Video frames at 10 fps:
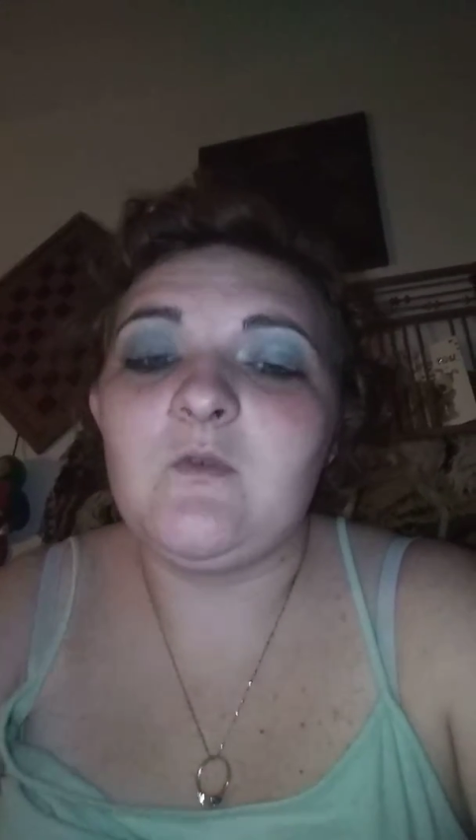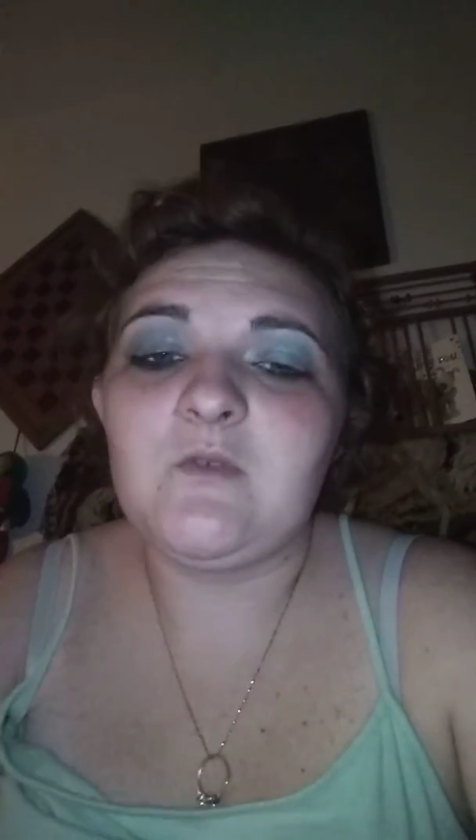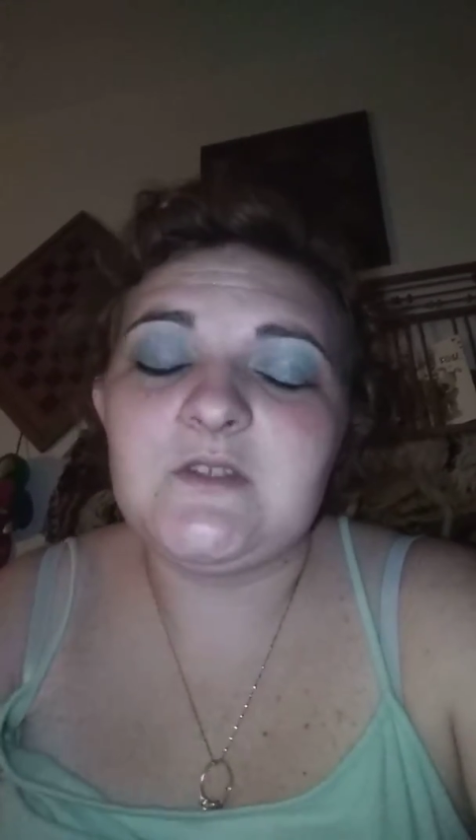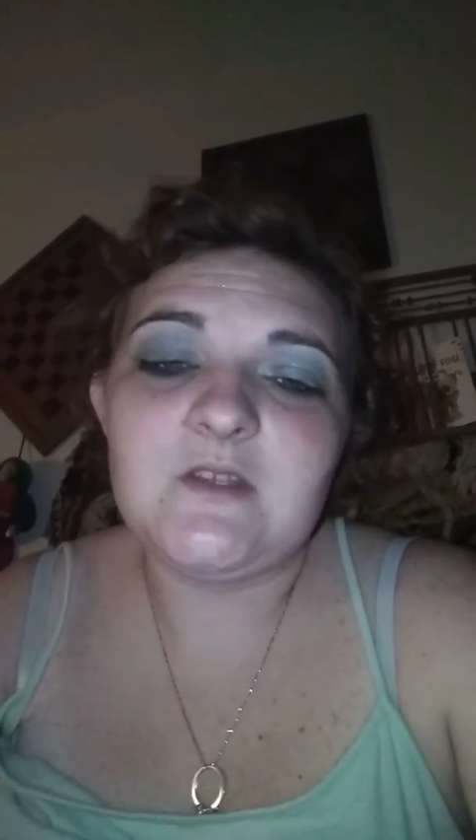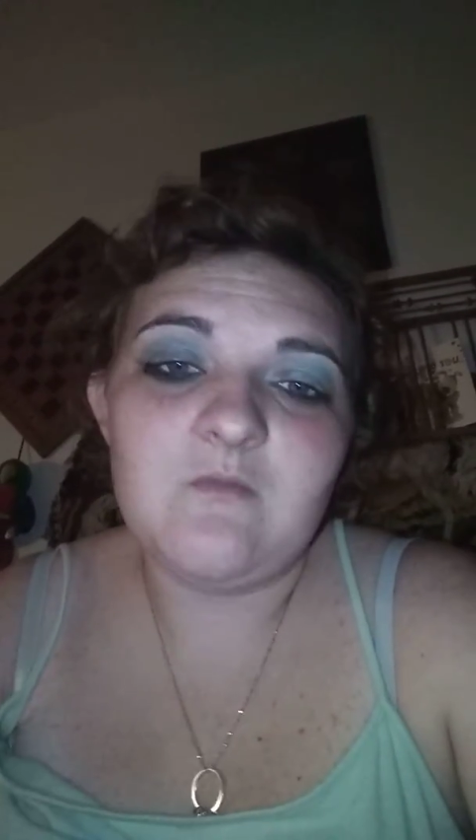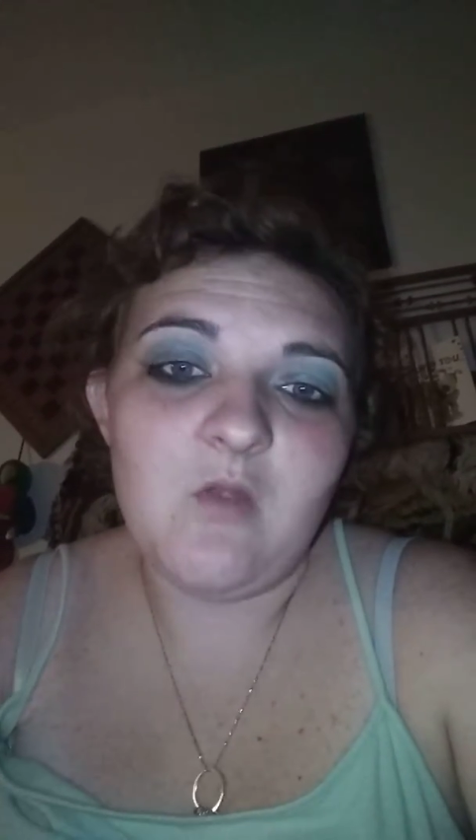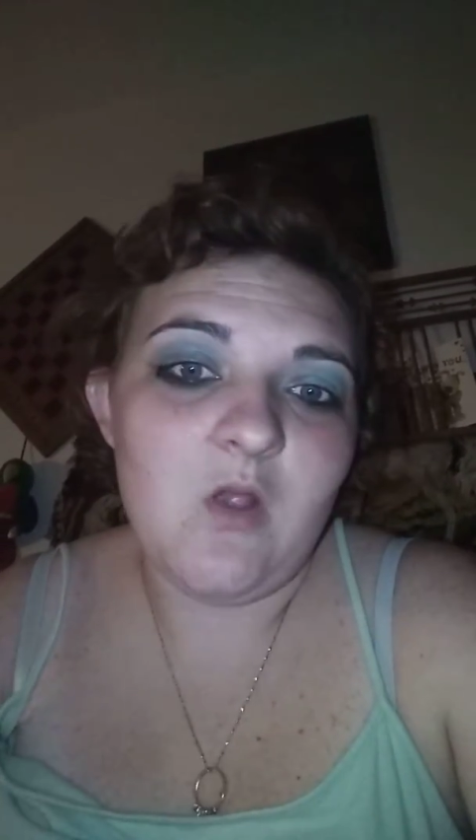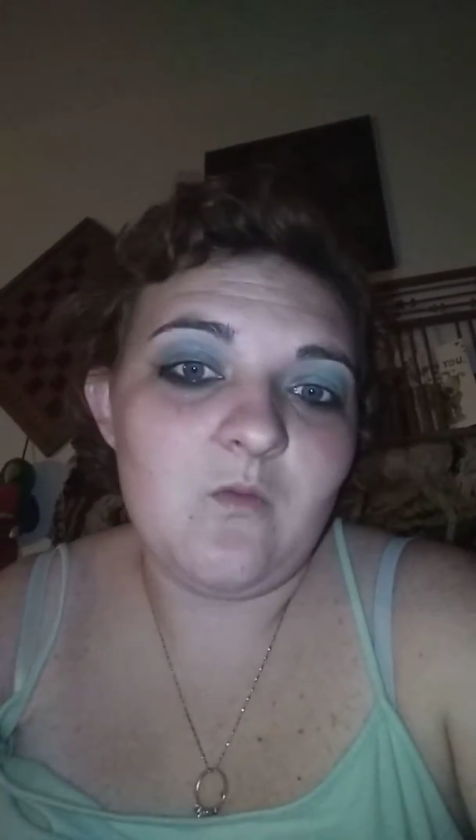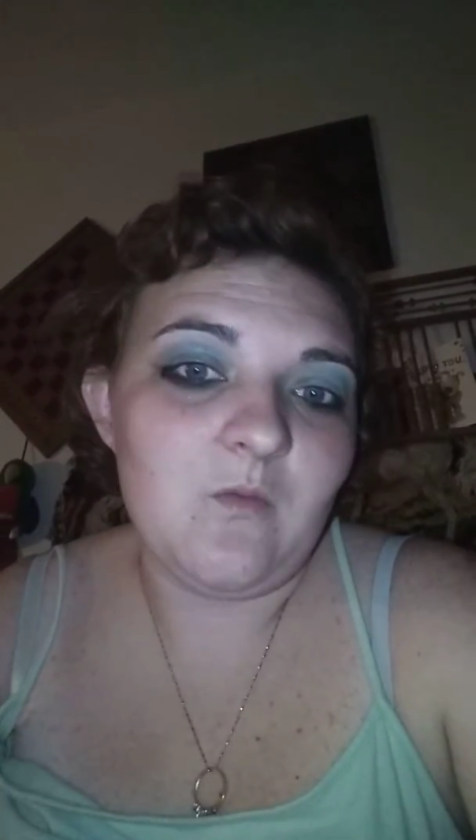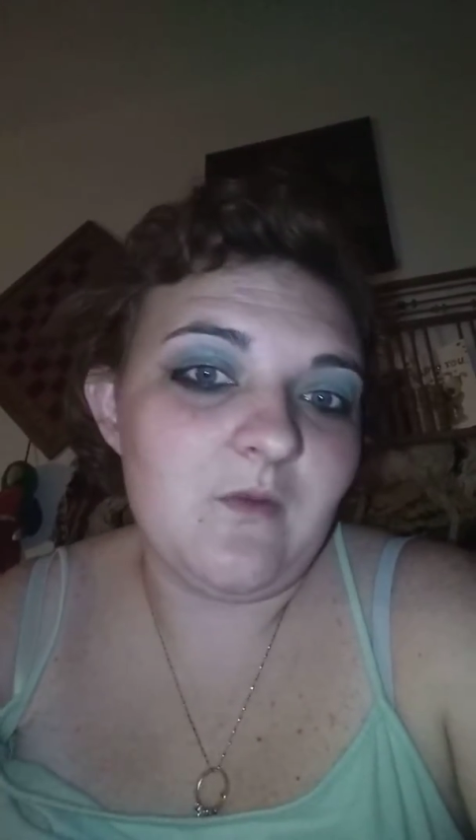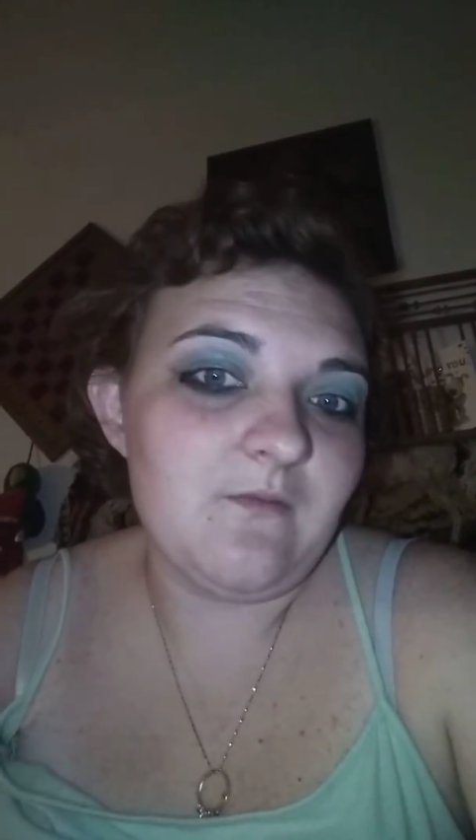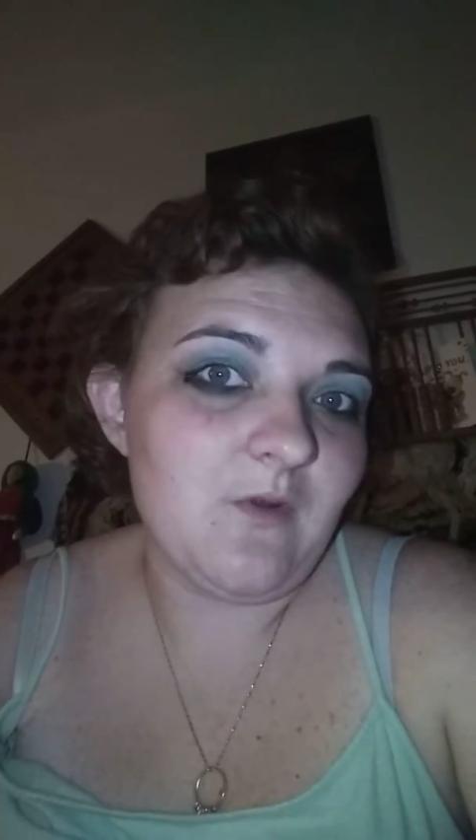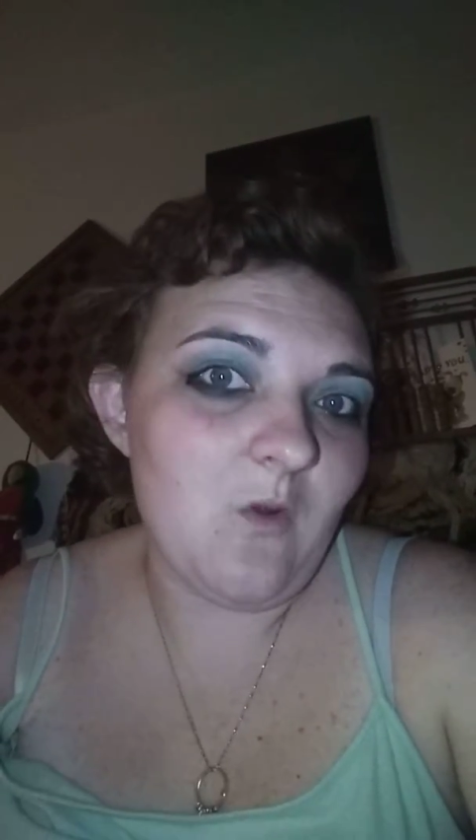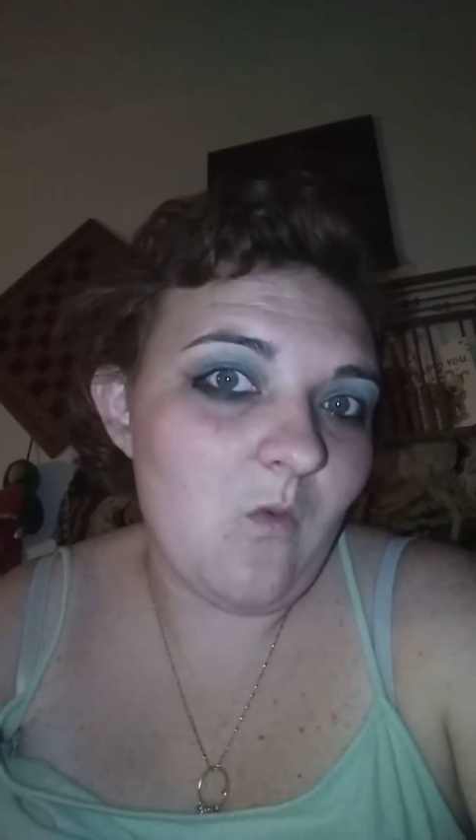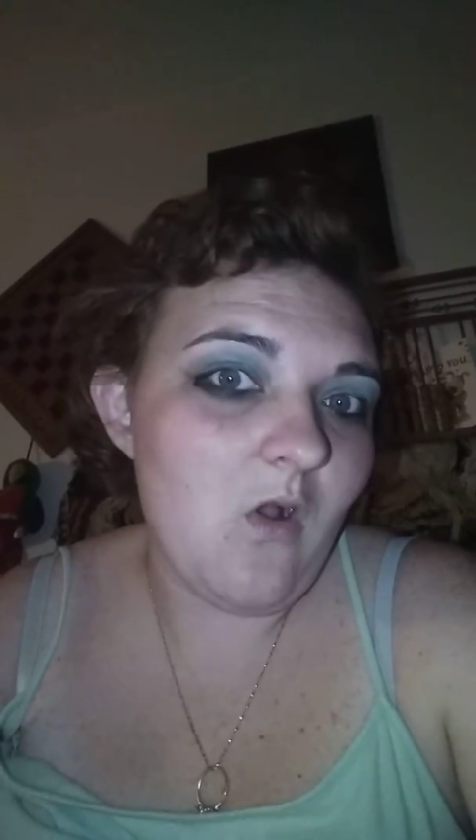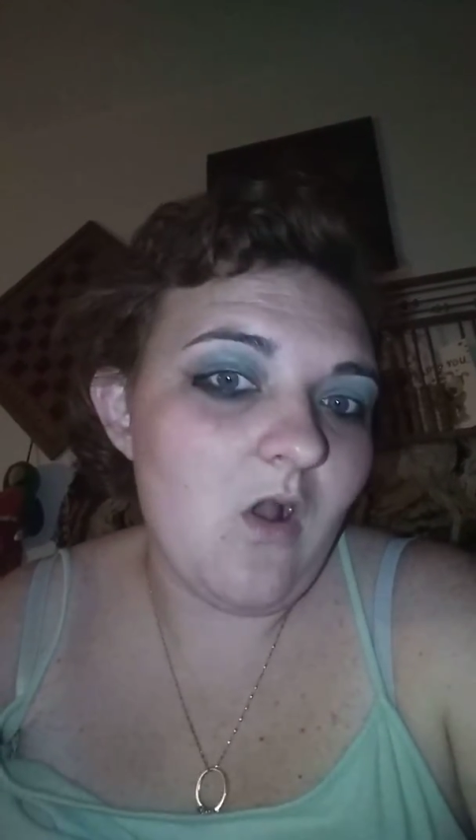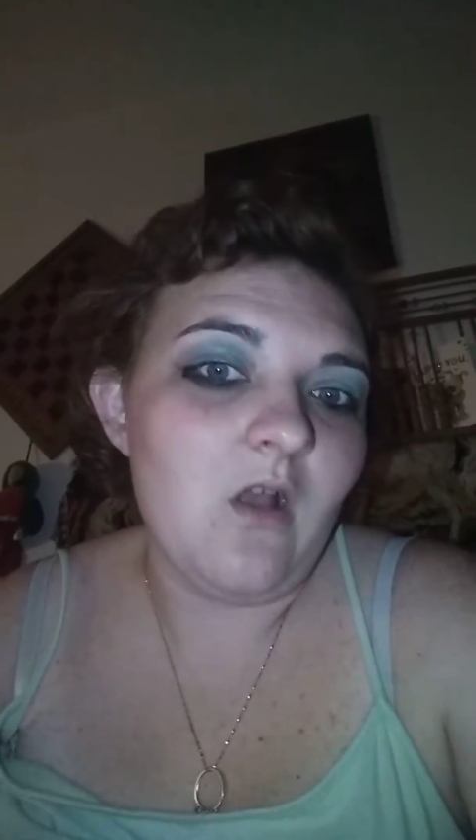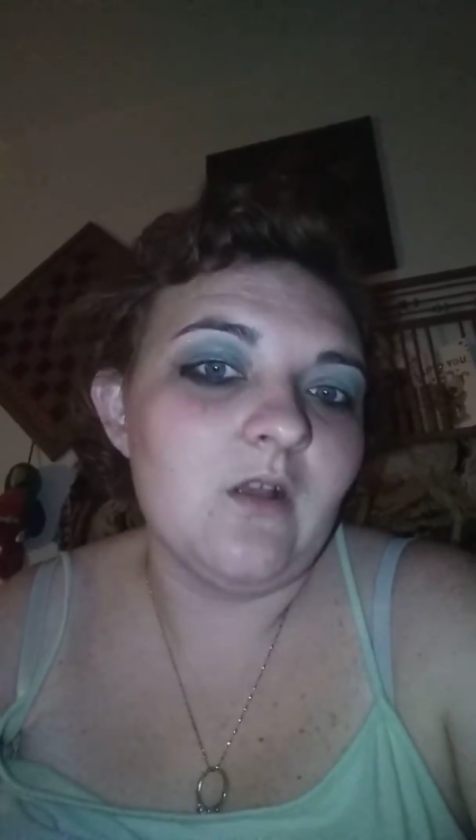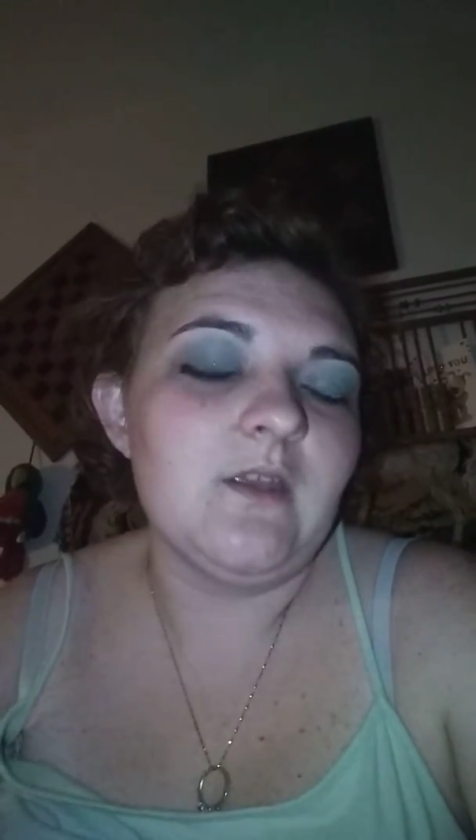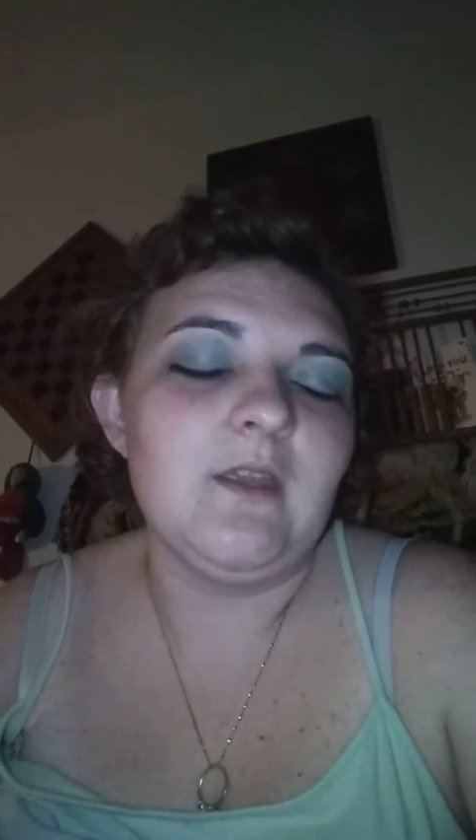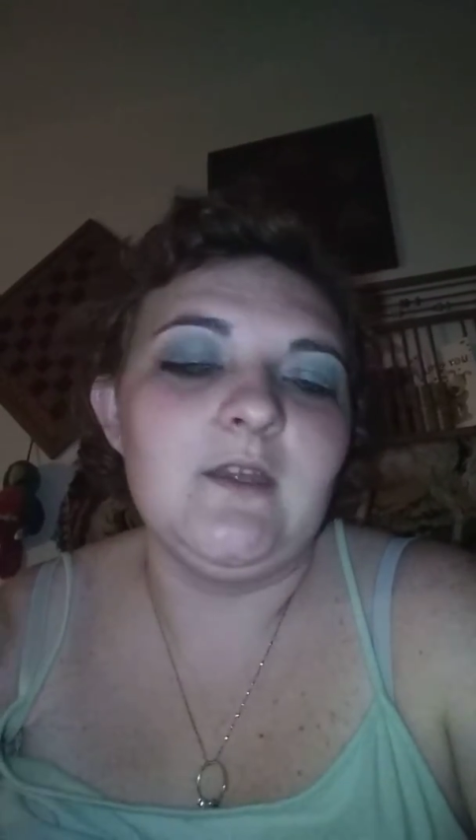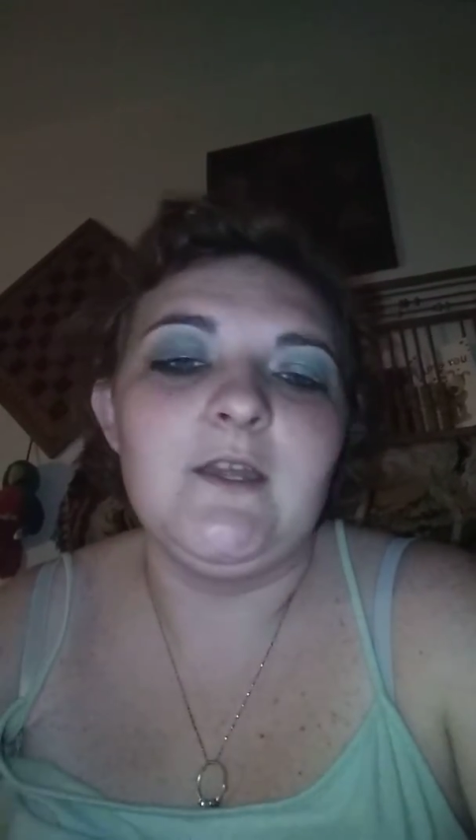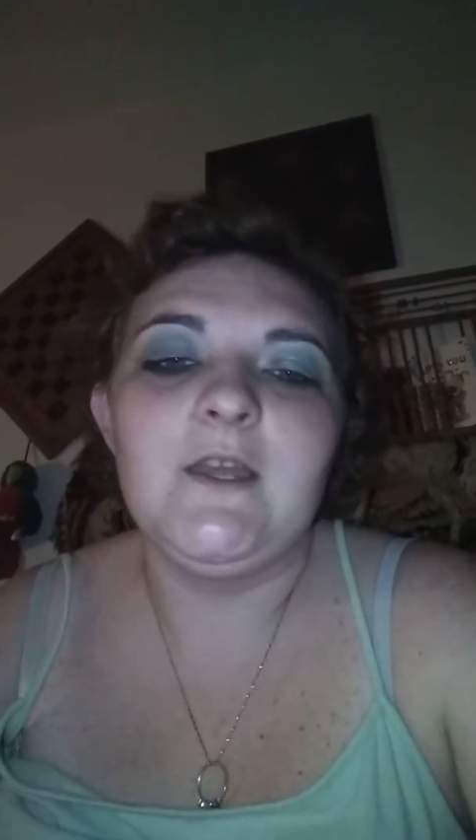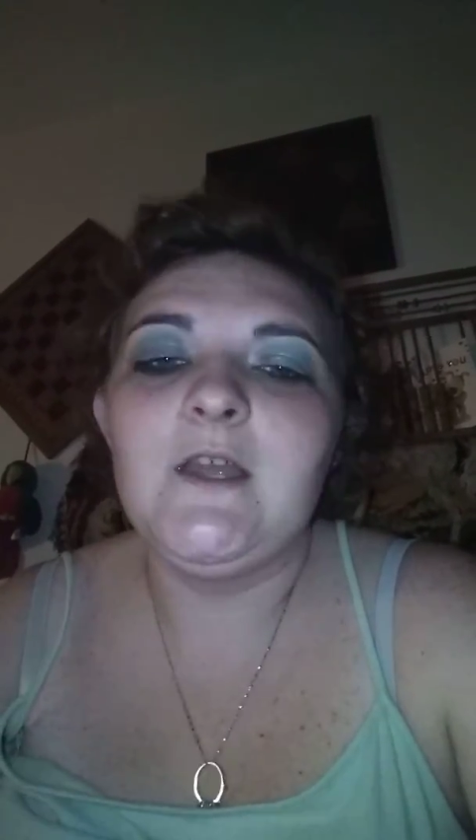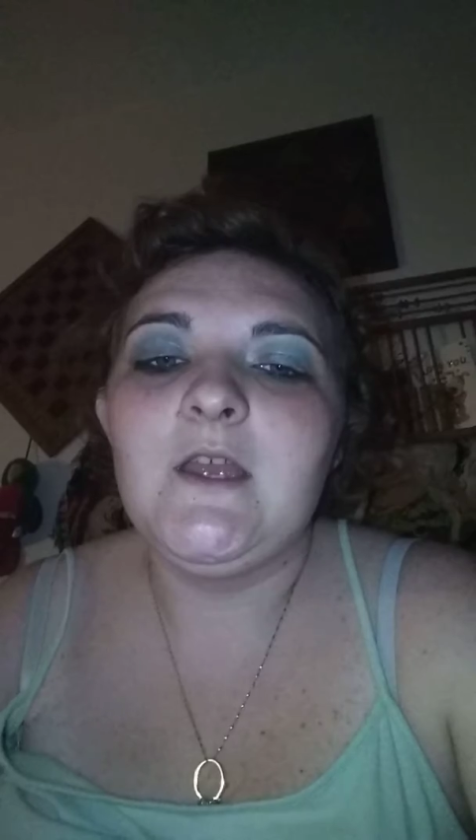We went to the mall, we went for a walk, and